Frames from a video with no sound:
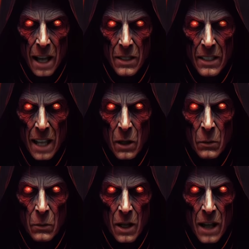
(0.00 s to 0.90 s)
As the name
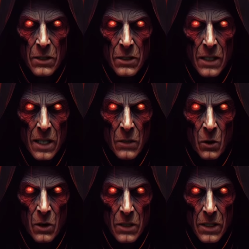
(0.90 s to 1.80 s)
implies, these
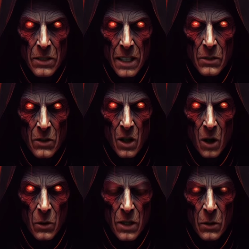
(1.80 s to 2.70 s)
Force-sensitives
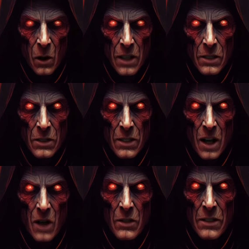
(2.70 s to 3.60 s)
chose to practice the
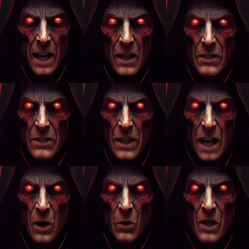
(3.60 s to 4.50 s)
dark side
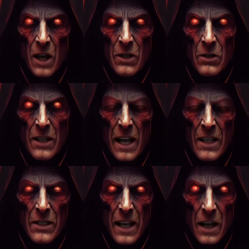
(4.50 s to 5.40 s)
and rejected the
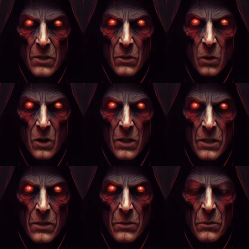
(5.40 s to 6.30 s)
light side of the
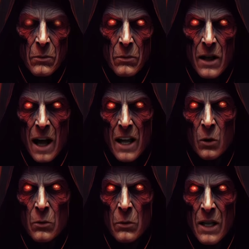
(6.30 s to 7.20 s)
Force.
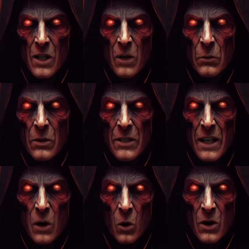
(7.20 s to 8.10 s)
As with many terms in
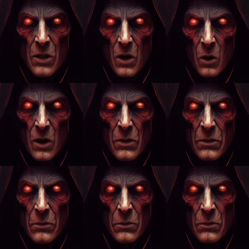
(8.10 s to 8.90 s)
Star Wars lore,